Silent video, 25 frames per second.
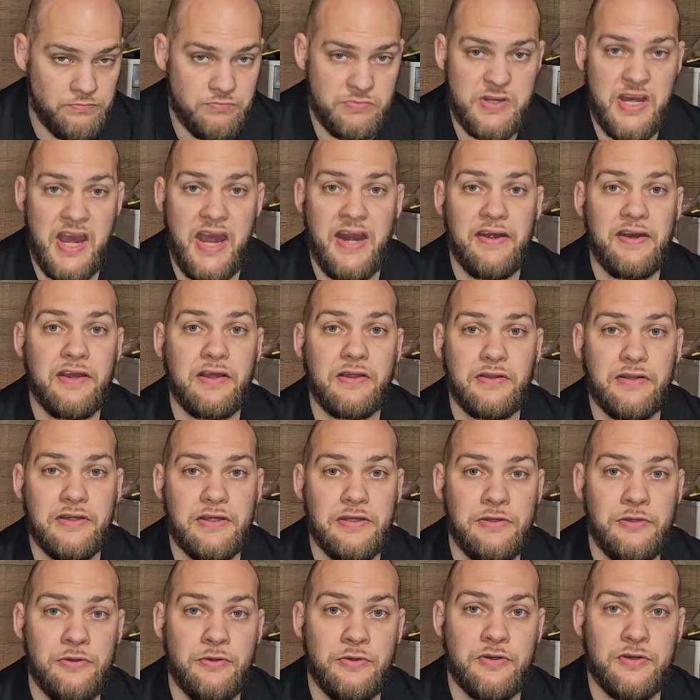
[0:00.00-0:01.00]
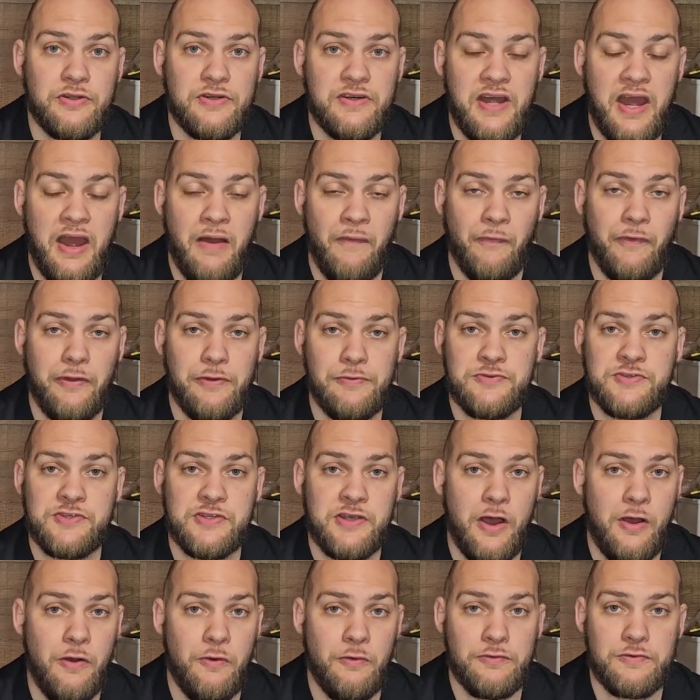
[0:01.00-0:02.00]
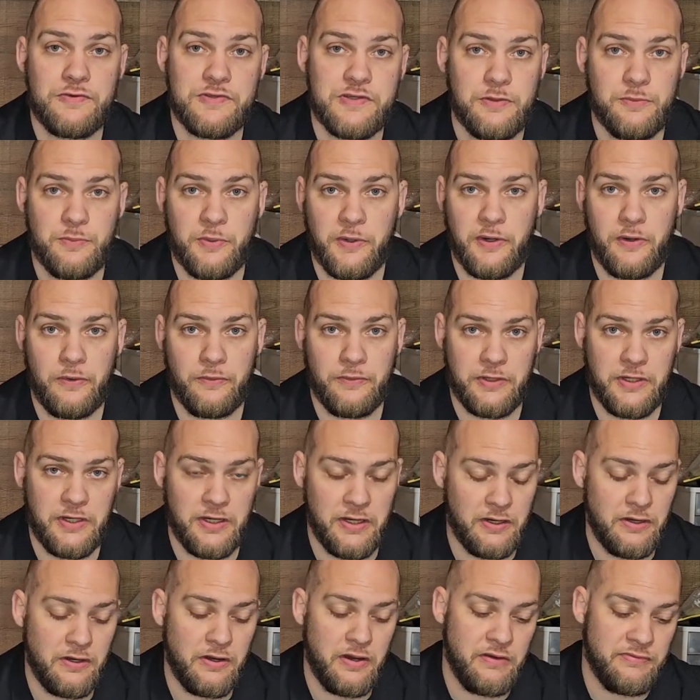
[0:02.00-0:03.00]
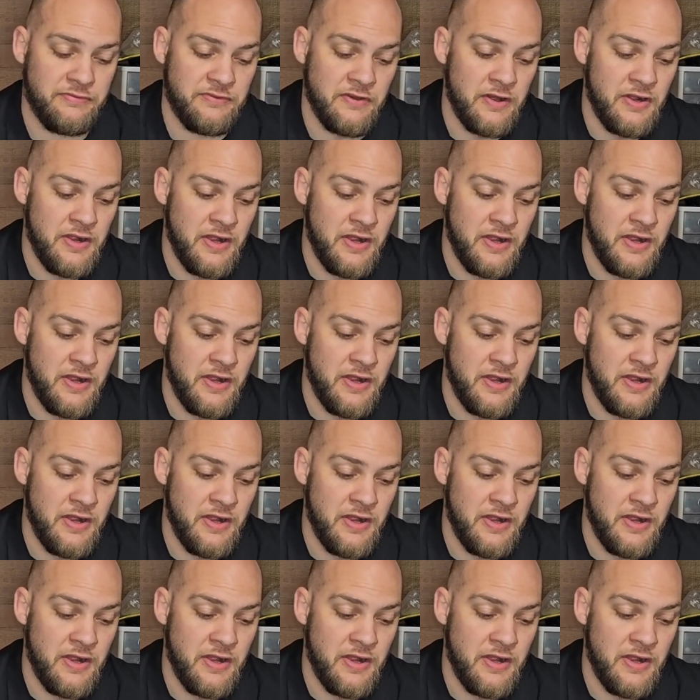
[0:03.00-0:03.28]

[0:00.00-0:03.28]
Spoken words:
technically you could download songs and put on here.